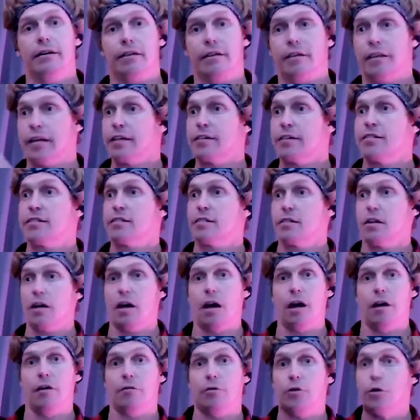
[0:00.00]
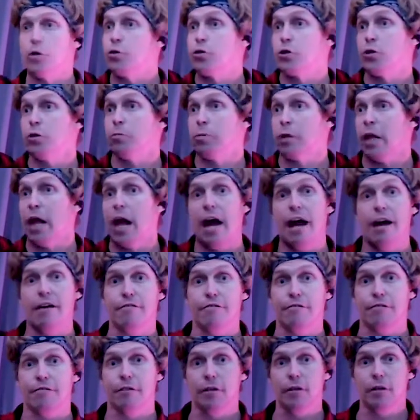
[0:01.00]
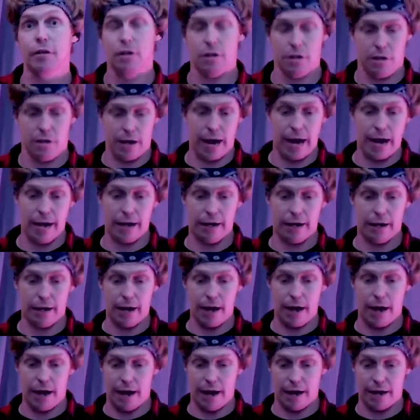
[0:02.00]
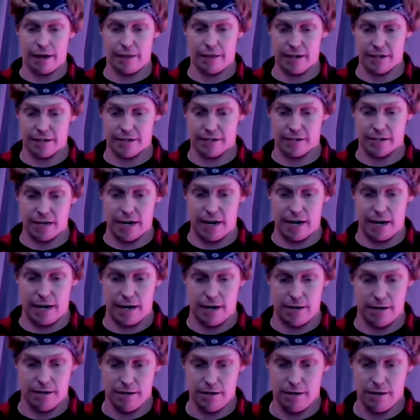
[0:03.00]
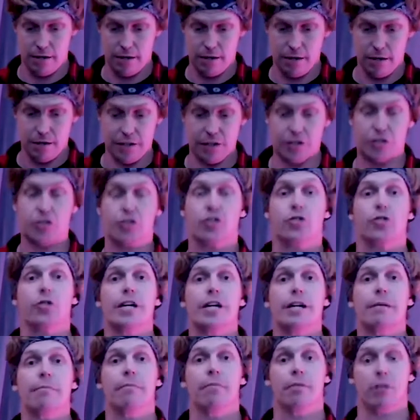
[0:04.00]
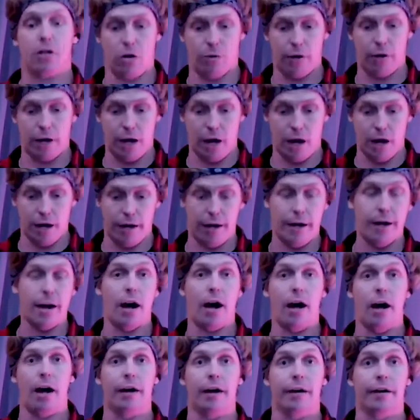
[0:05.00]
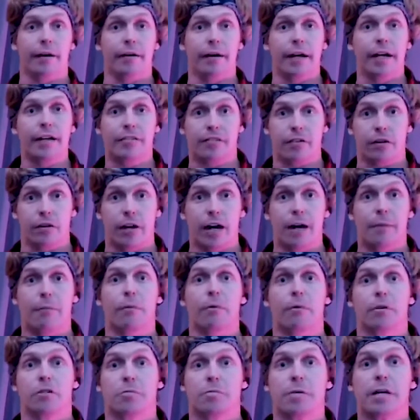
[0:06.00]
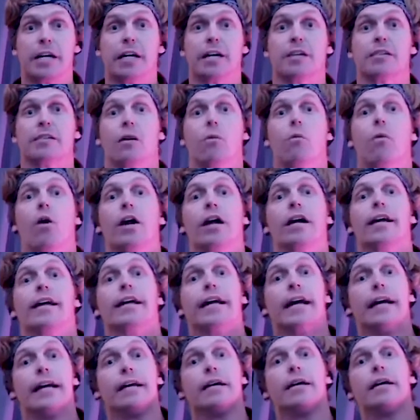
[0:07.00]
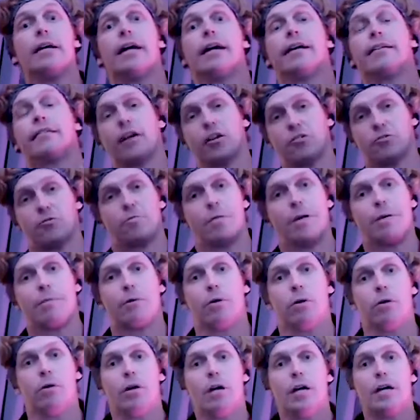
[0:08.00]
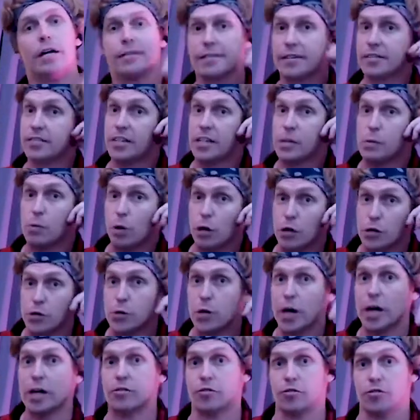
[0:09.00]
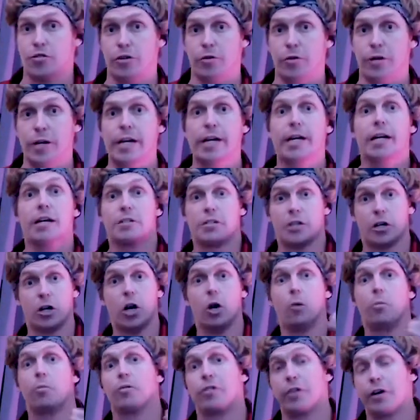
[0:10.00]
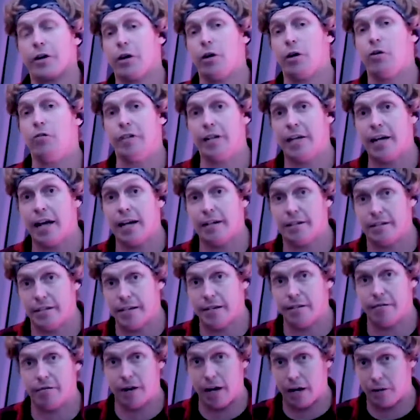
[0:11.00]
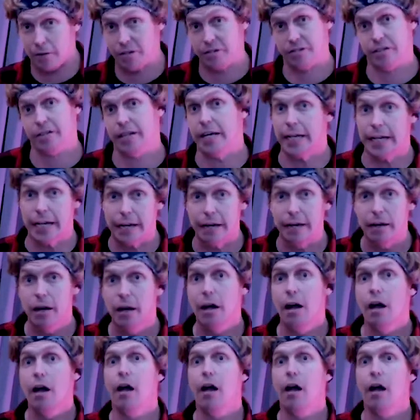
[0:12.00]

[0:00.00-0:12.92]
this uh, YouTube live and and this uh, this stream going on on Instagram was because I wanted to get in touch with people to see what you guys are doing to cope with the COVID nineteen virus thingy